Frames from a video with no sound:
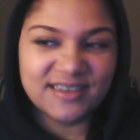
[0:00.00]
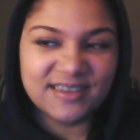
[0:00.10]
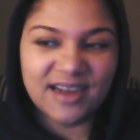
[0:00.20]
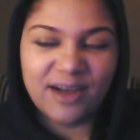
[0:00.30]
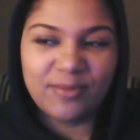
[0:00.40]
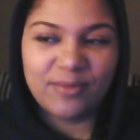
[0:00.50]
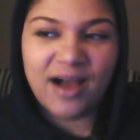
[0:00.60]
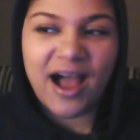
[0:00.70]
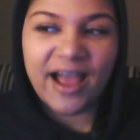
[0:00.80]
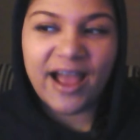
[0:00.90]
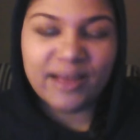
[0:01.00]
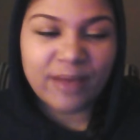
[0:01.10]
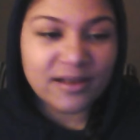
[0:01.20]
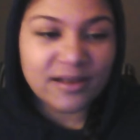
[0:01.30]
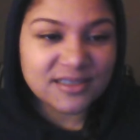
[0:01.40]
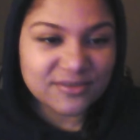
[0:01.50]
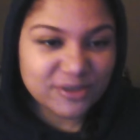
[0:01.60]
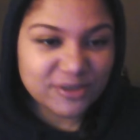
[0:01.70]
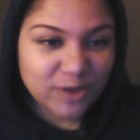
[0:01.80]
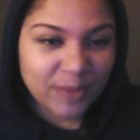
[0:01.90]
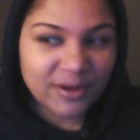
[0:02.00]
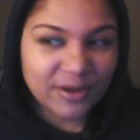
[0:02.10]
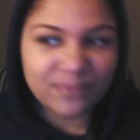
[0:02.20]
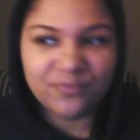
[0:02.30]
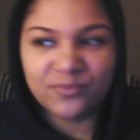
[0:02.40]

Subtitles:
high amounts of trauma,